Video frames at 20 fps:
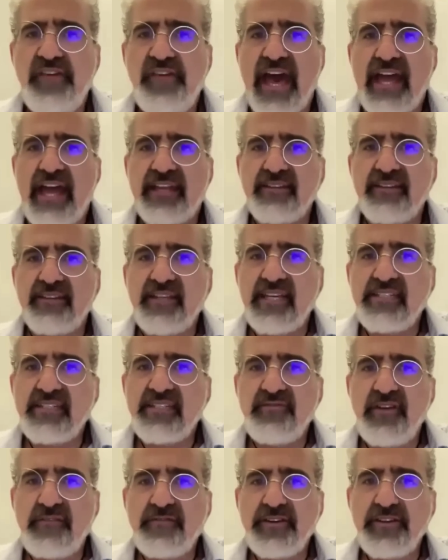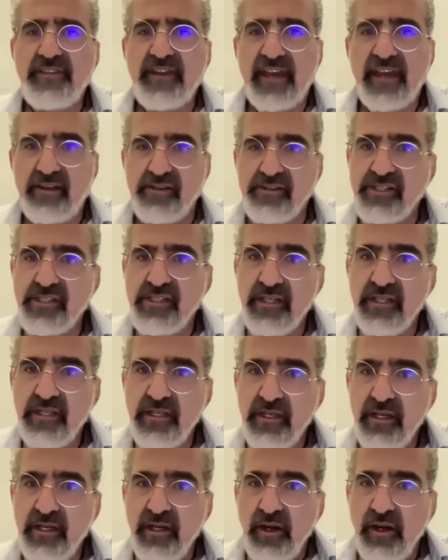that and less of everything else,
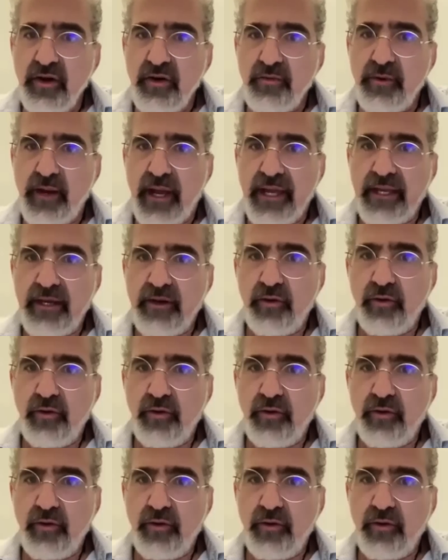right?